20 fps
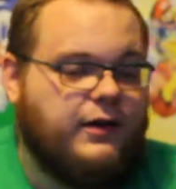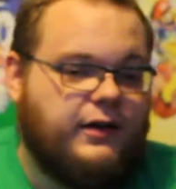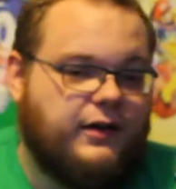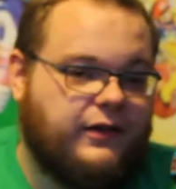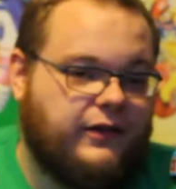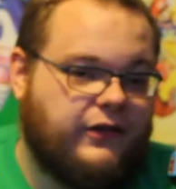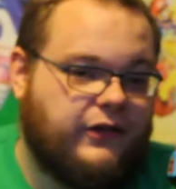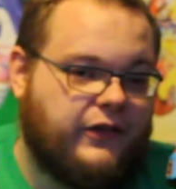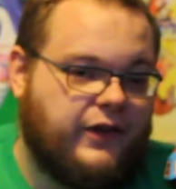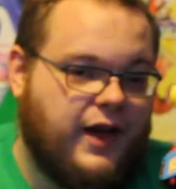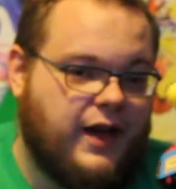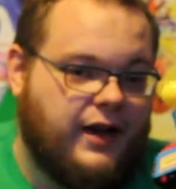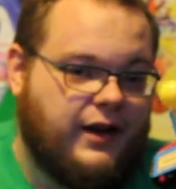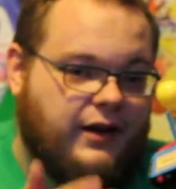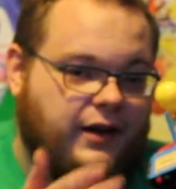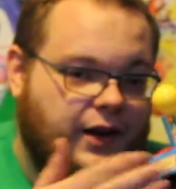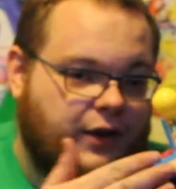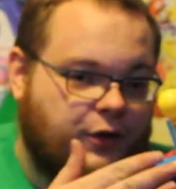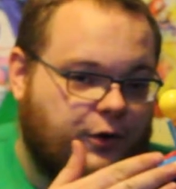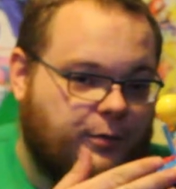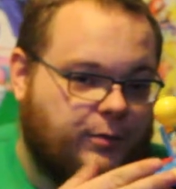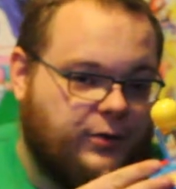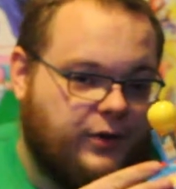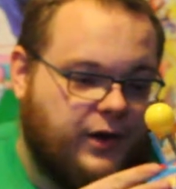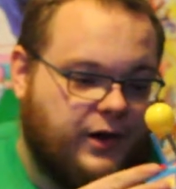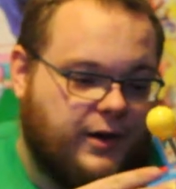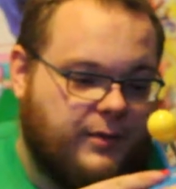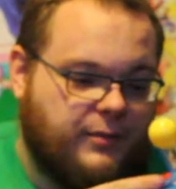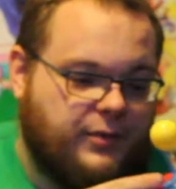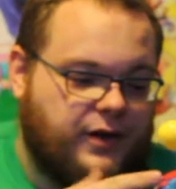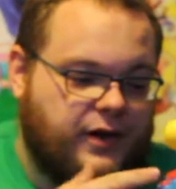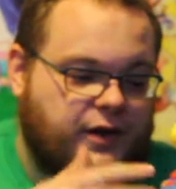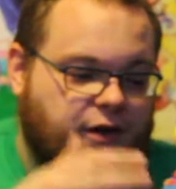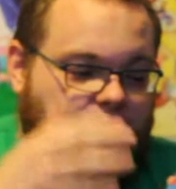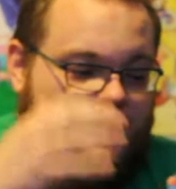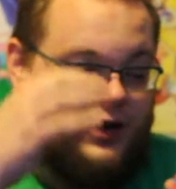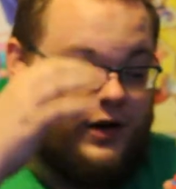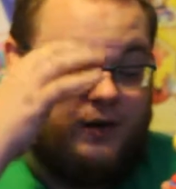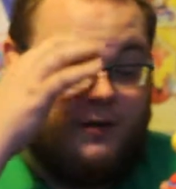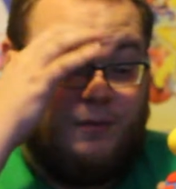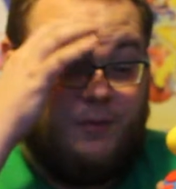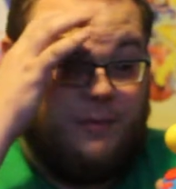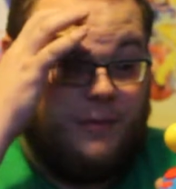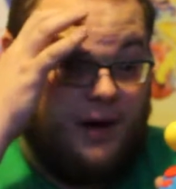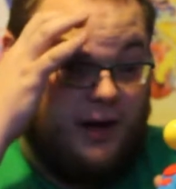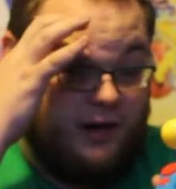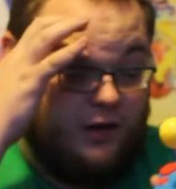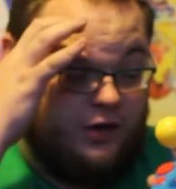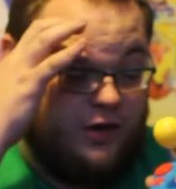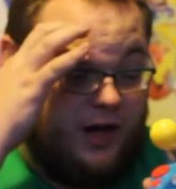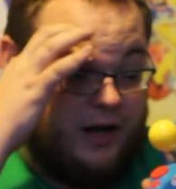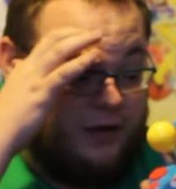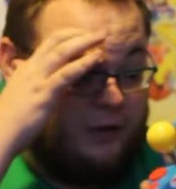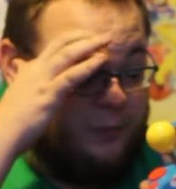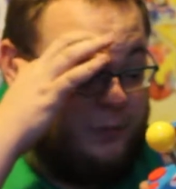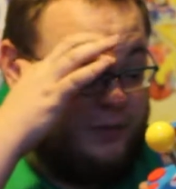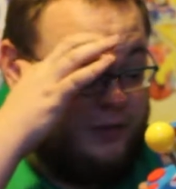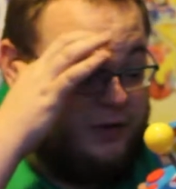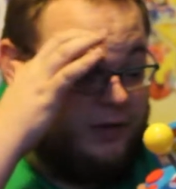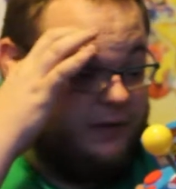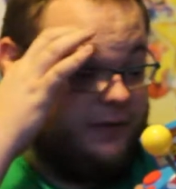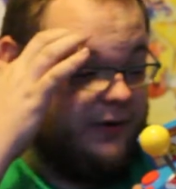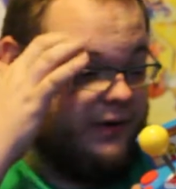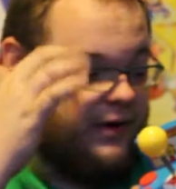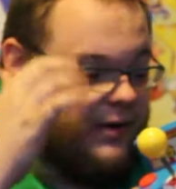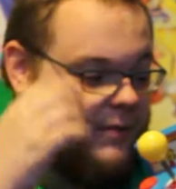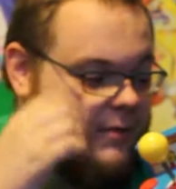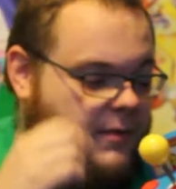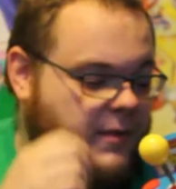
This is another plug-and-play unit by Jakks Pacific.